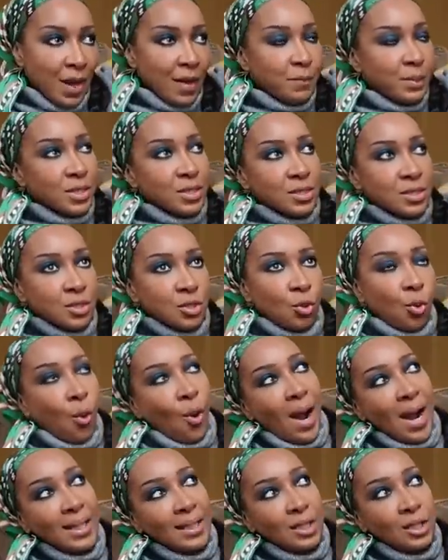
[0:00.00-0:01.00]
I've been
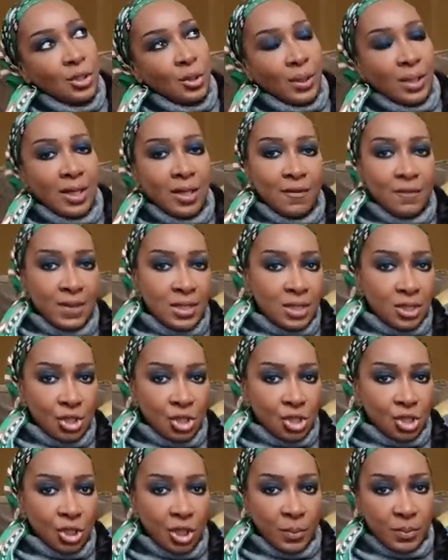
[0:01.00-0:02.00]
quietly looking in
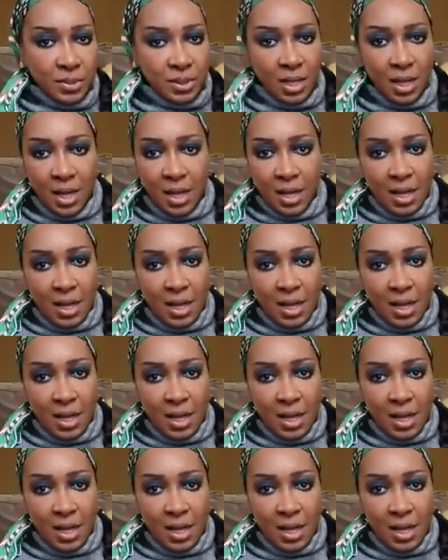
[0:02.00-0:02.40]
vintage shops.